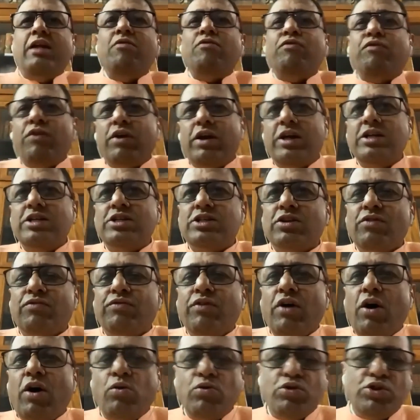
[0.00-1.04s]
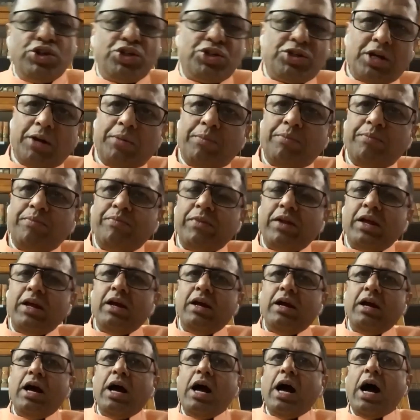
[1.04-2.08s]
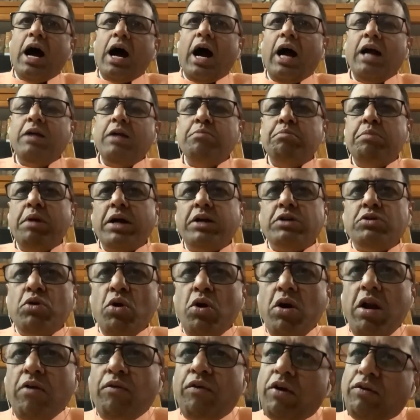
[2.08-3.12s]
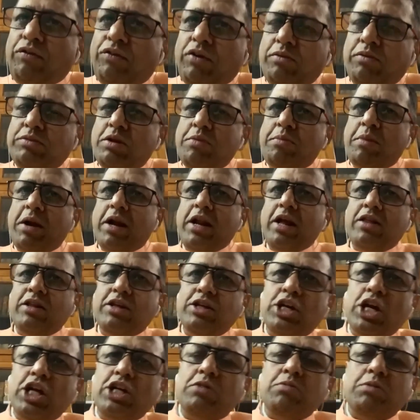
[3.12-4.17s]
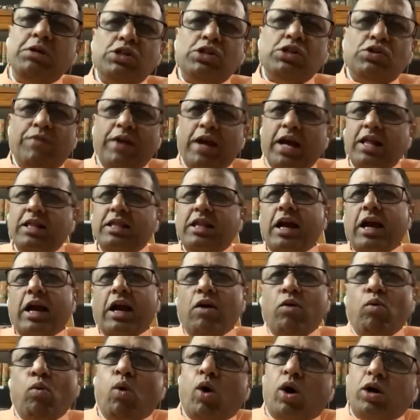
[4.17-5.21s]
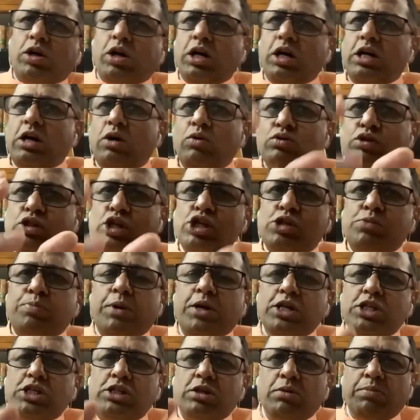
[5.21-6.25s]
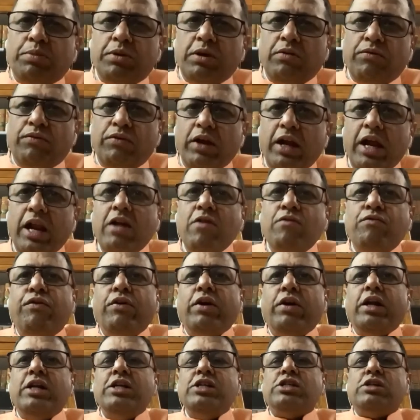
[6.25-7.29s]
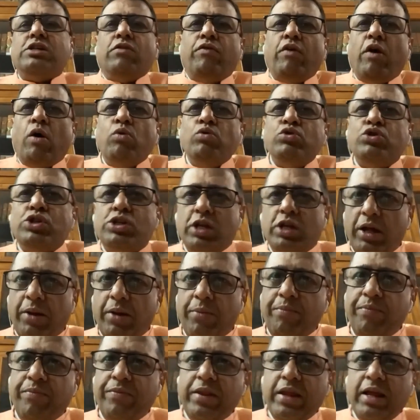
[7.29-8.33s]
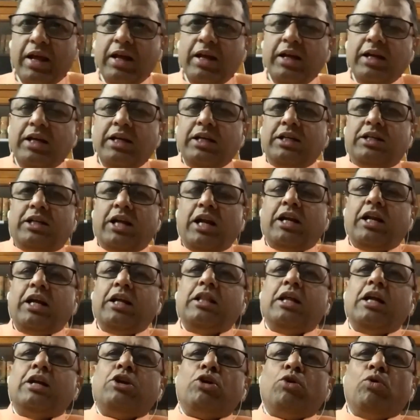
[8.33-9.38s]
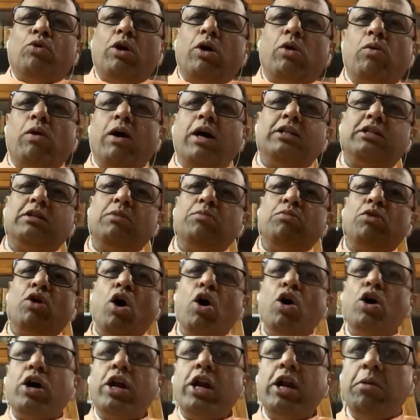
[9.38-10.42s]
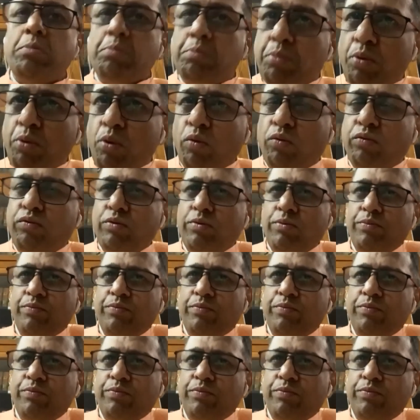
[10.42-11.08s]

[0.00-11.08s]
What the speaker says: inference of ouster? I beg to differ from the many of the judgments where they have watered down this principle of inference of ouster, stating that you require some concrete proof.